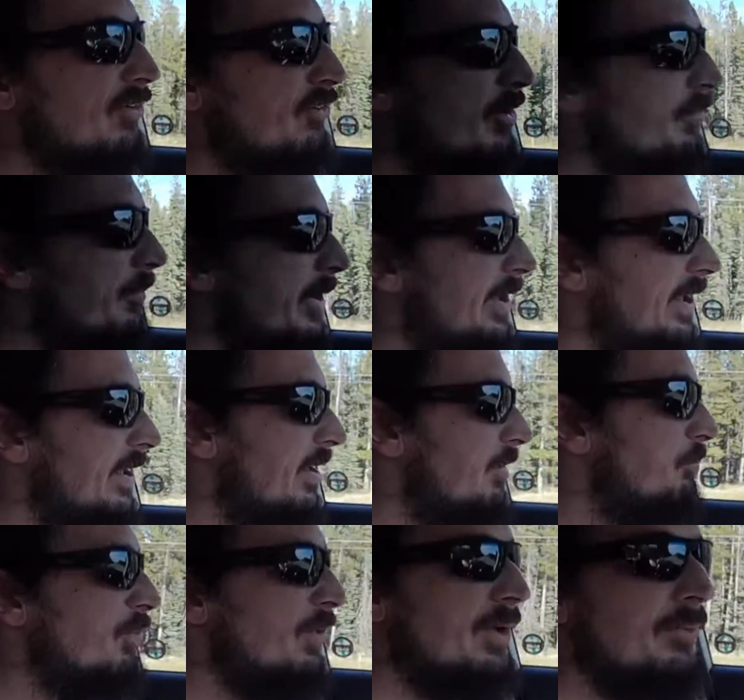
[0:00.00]
somebody, and
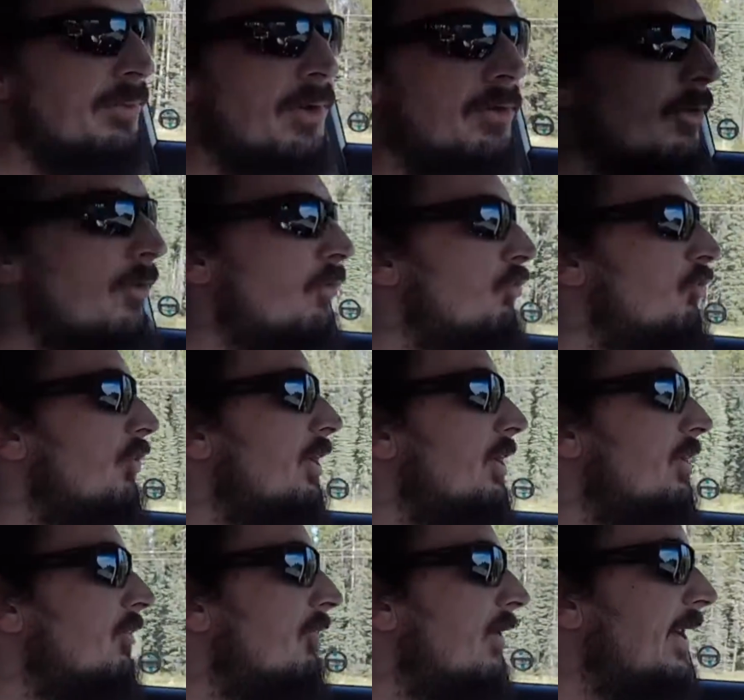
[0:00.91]
it pretty well goes
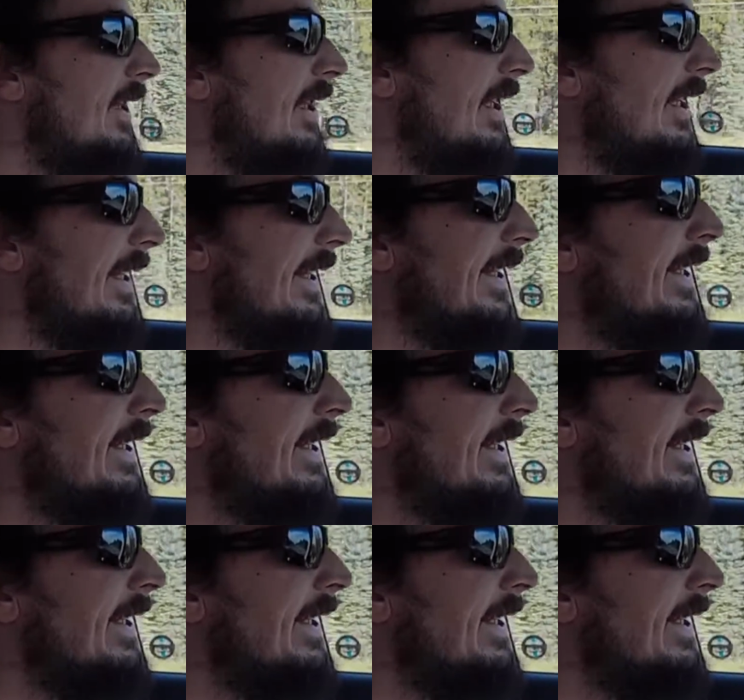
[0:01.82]
right to red line.